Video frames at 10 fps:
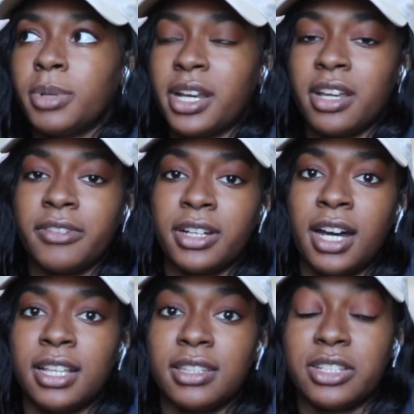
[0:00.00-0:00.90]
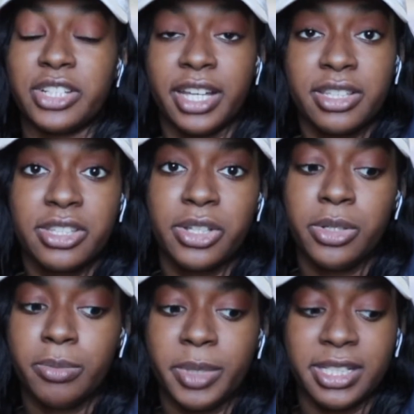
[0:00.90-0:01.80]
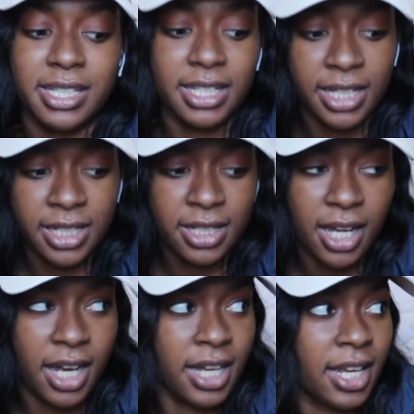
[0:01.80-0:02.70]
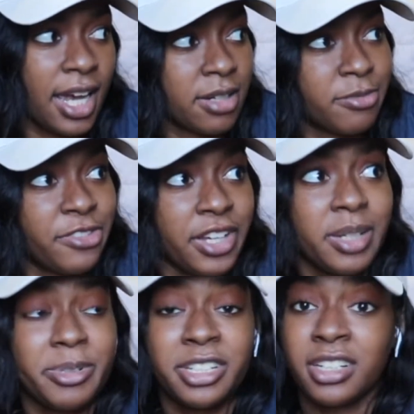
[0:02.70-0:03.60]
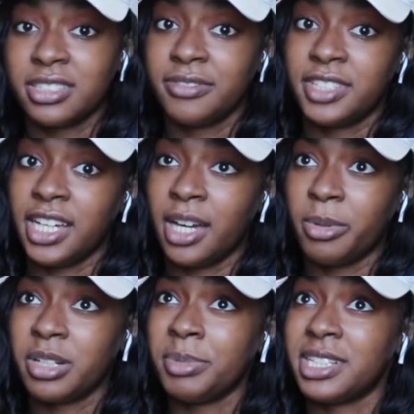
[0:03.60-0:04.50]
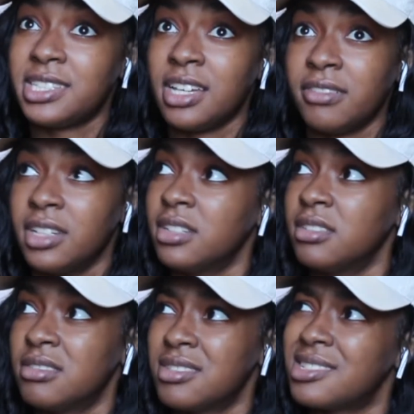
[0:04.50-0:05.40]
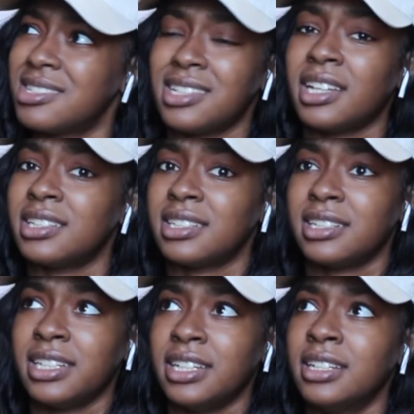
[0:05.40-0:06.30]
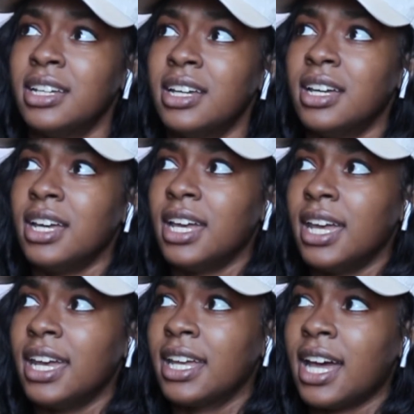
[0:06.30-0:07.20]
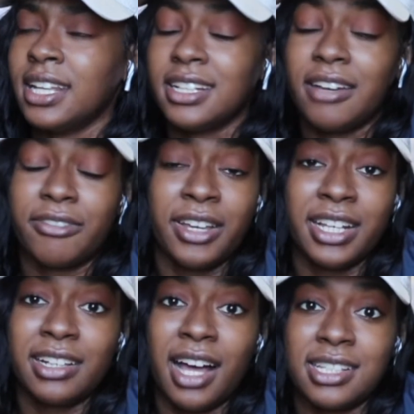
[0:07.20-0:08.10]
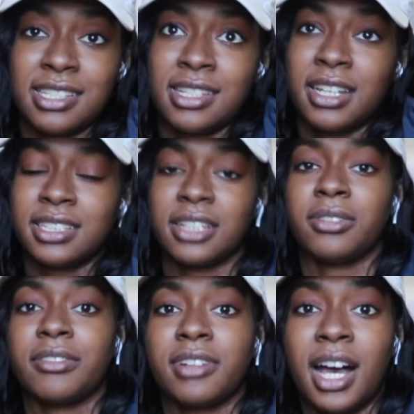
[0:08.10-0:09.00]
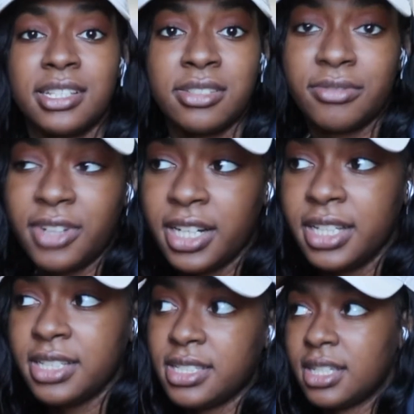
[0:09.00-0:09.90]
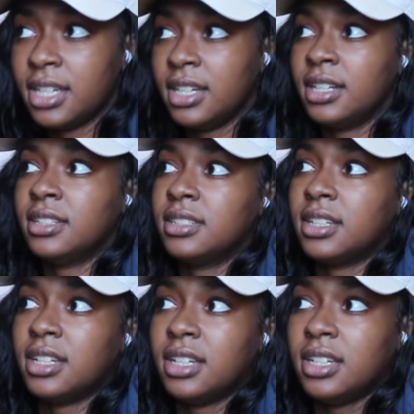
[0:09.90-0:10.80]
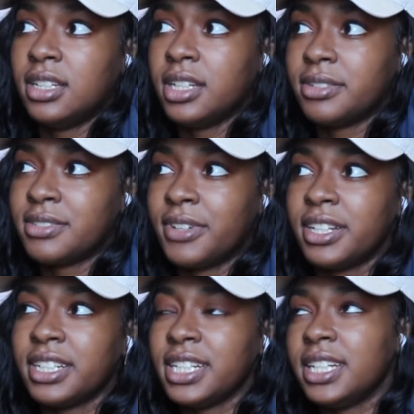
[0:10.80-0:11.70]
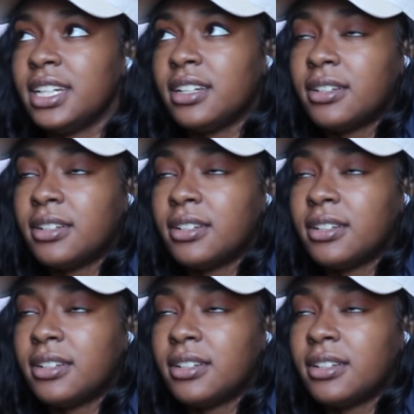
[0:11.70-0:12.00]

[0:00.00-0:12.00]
but I never got the chance to. But today I had a very productive day. I woke up at 7 and just decided to clean. And I didn't have any classes today because I don't have classes on Fridays. And yeah, it was very,